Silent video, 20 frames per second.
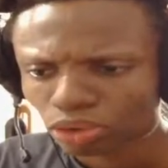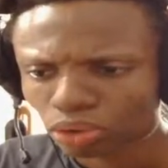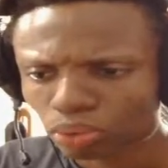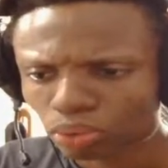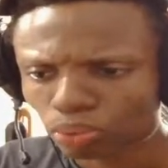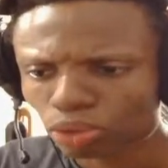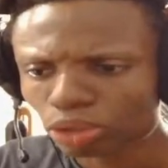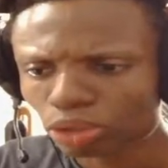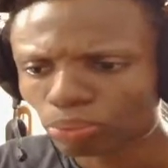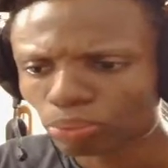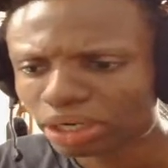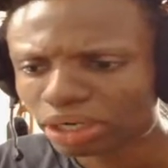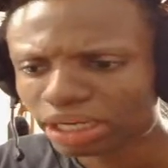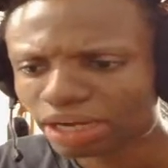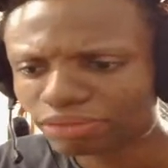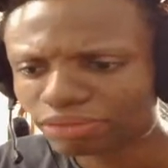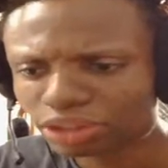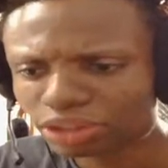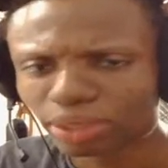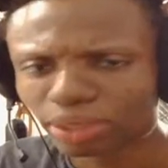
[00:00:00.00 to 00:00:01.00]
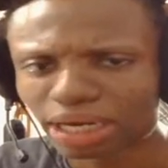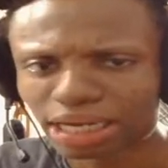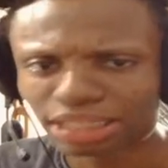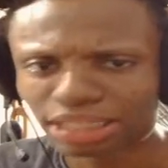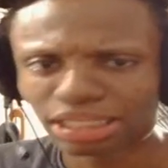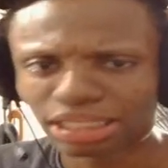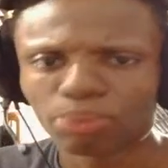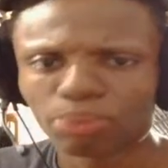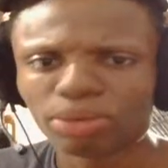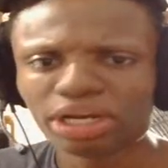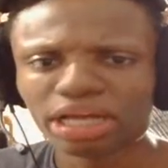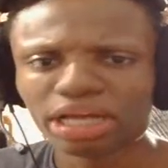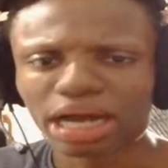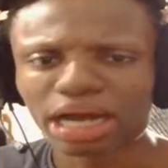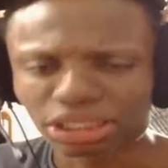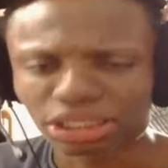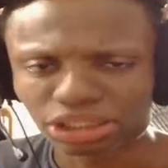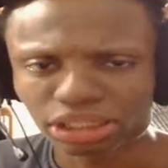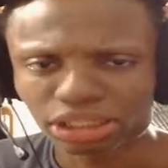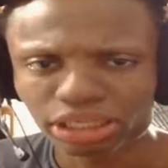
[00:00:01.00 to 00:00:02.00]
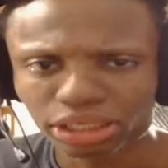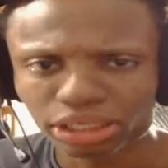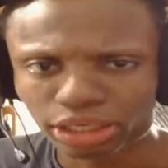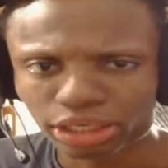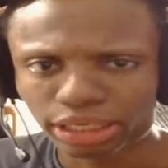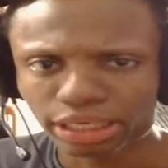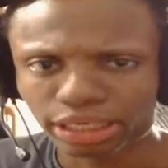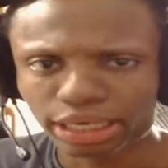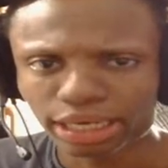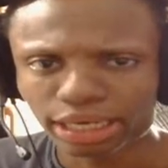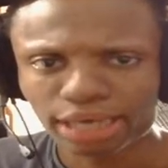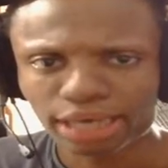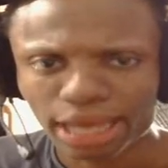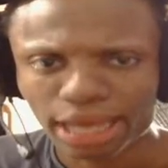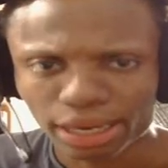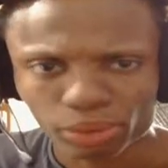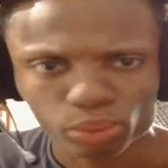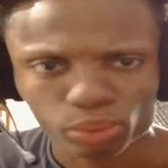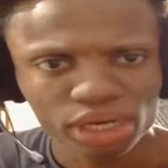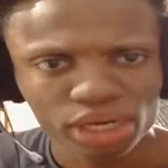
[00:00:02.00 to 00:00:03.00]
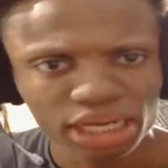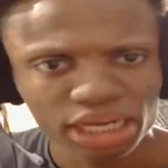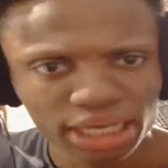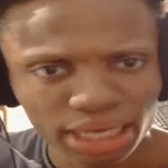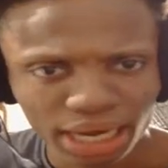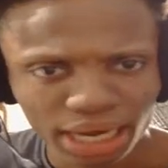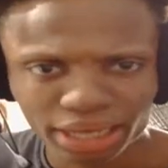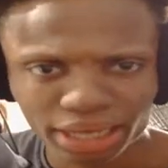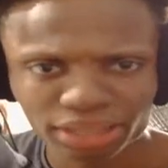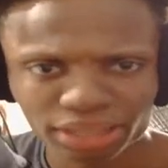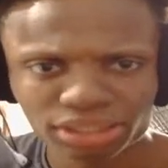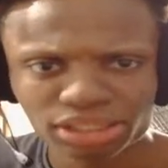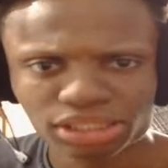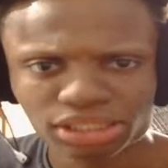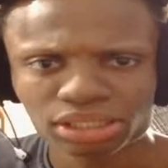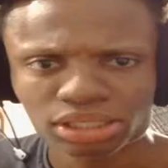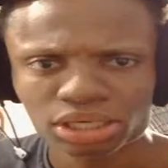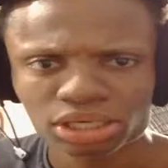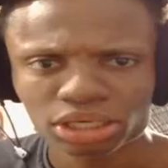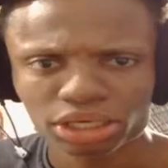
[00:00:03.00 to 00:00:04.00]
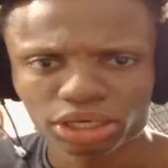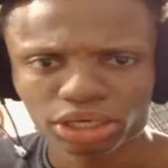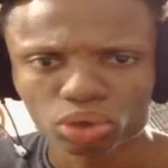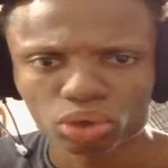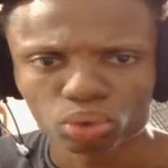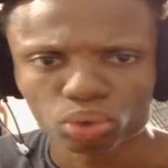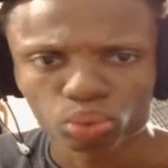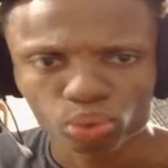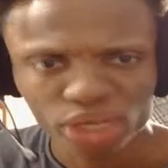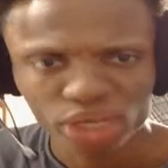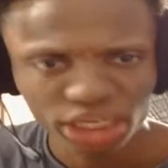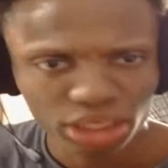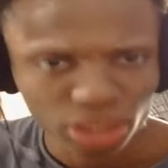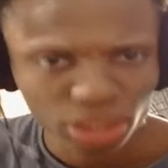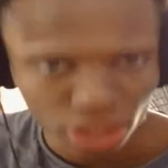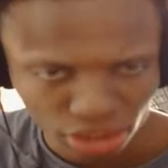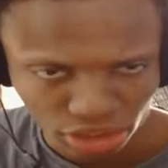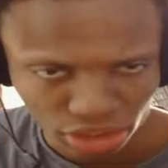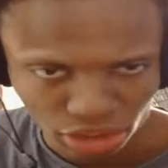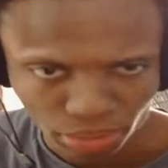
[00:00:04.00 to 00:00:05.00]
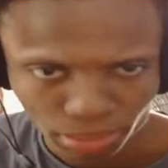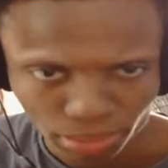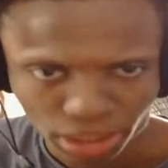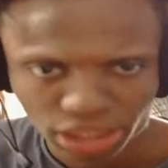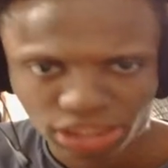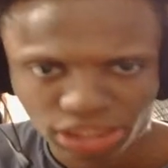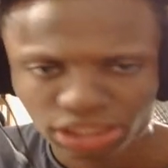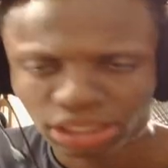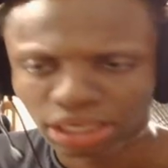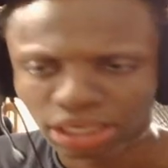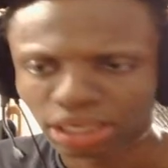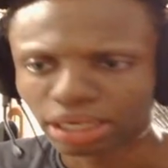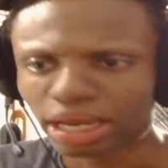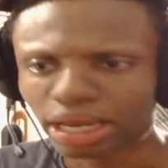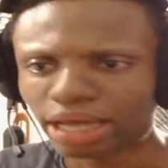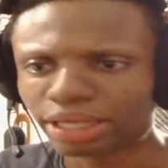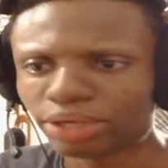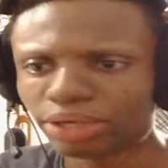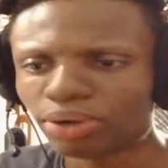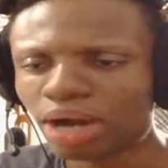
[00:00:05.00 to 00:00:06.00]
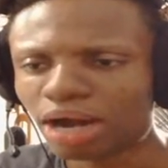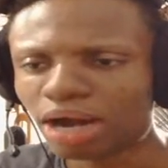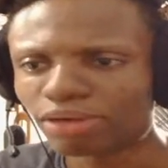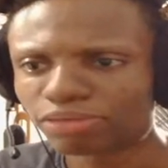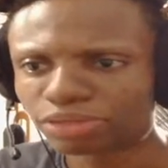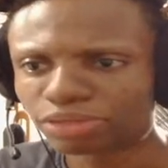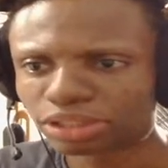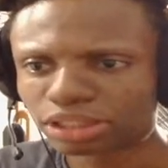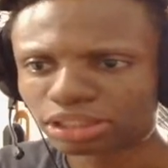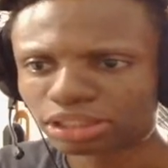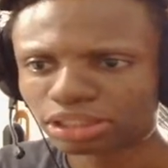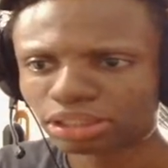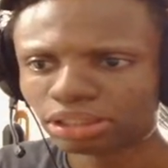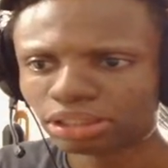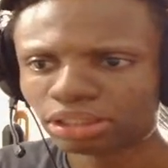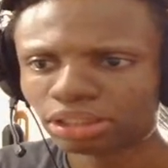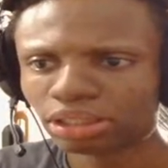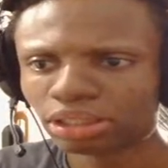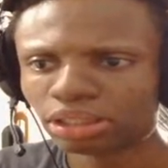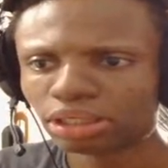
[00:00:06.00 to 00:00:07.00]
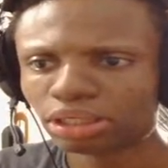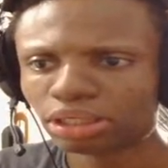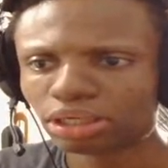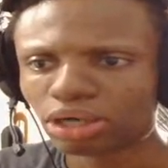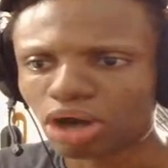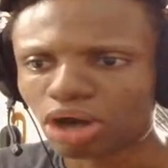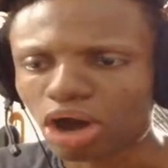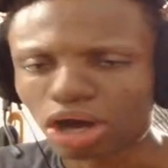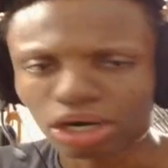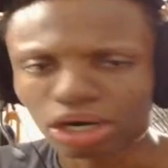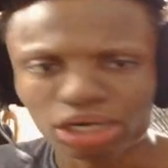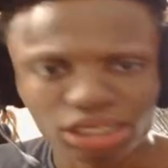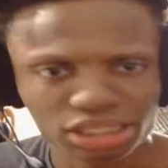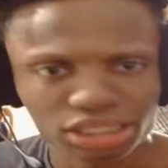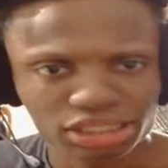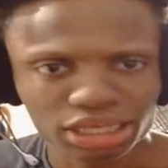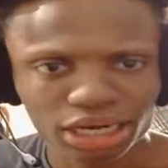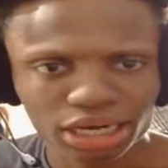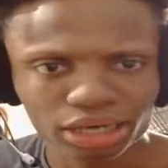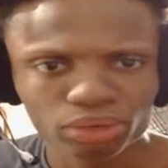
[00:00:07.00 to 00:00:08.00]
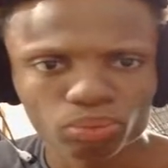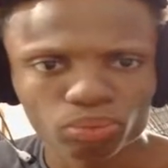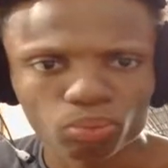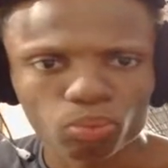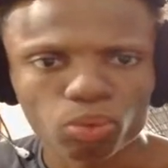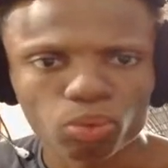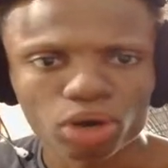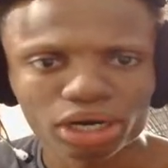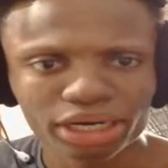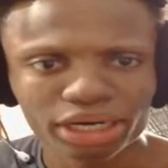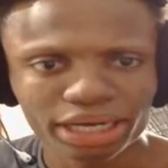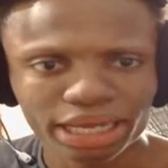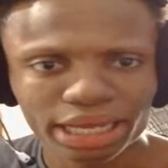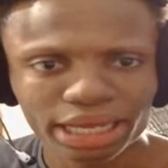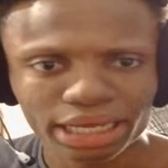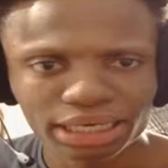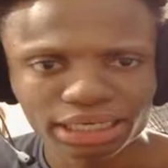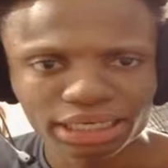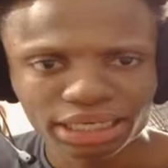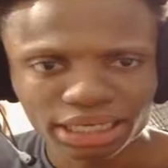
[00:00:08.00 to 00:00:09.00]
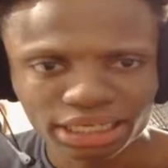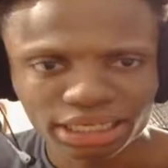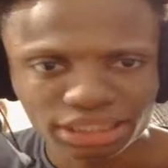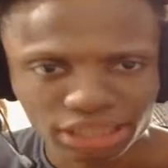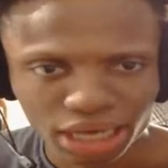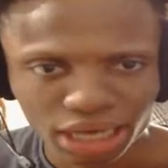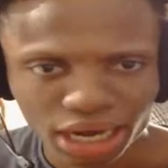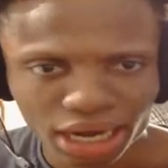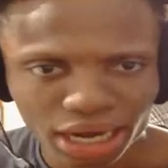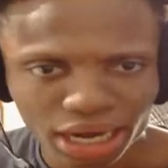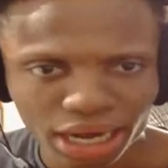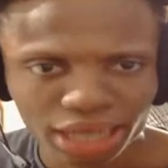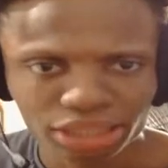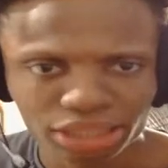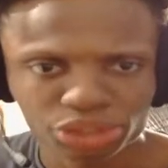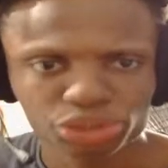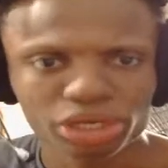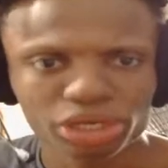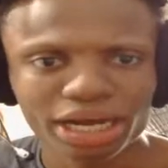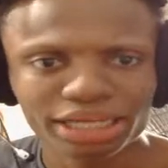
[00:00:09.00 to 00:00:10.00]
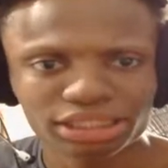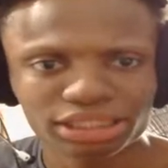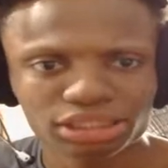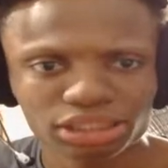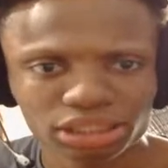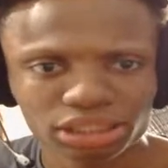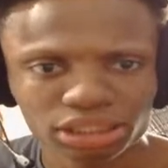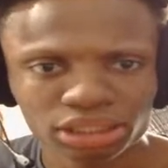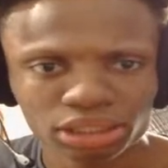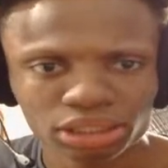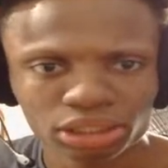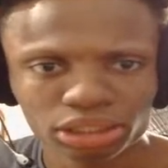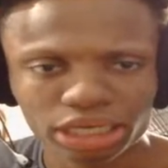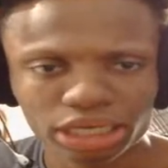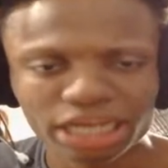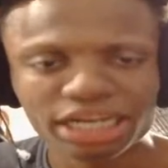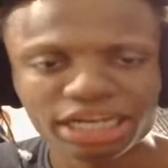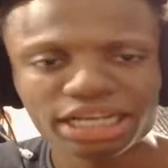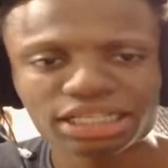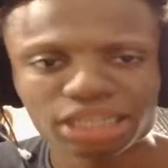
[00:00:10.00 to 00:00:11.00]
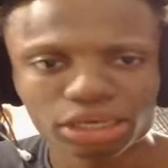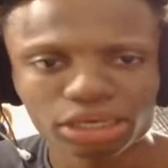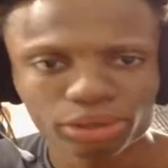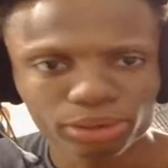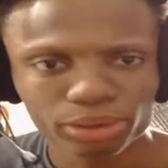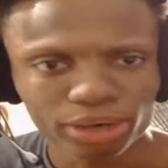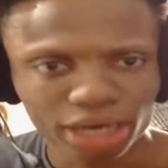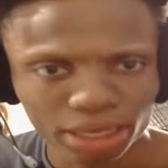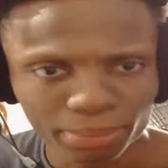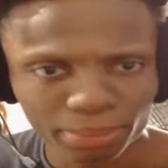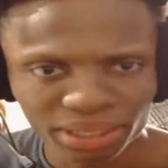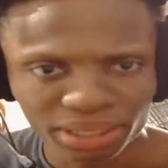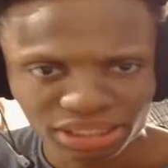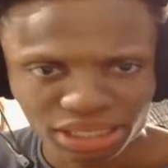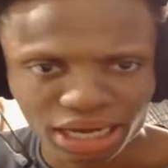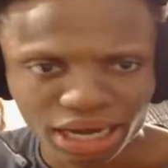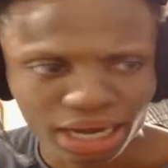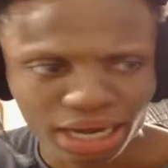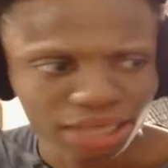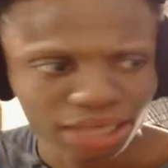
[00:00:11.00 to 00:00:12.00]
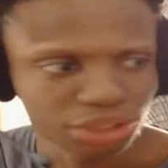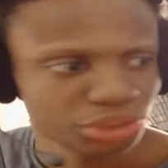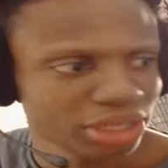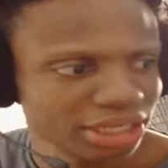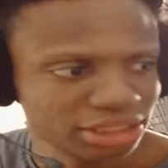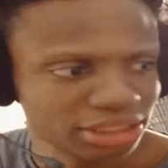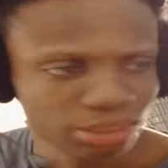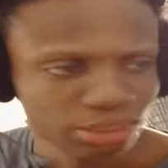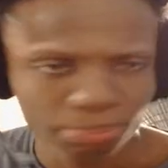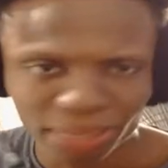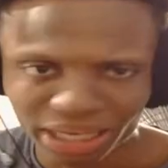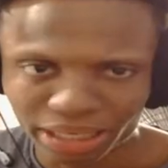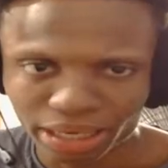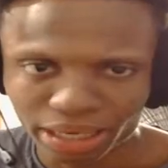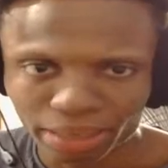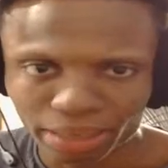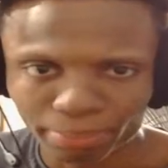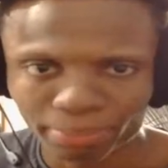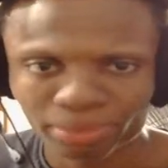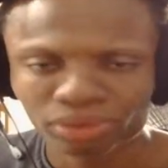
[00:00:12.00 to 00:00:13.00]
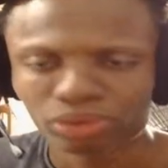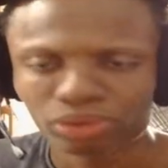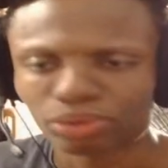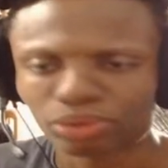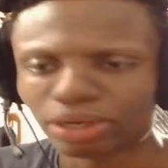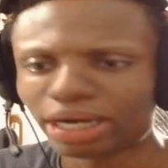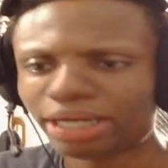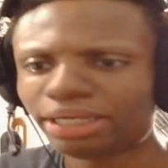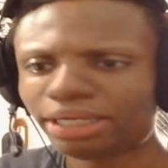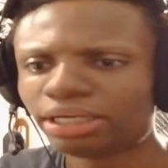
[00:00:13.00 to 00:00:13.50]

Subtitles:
what you have to realize that when you actually get like real clients, real customers, like you have to understand what their needs are and try to their needs and requirements are and try to meet them, right?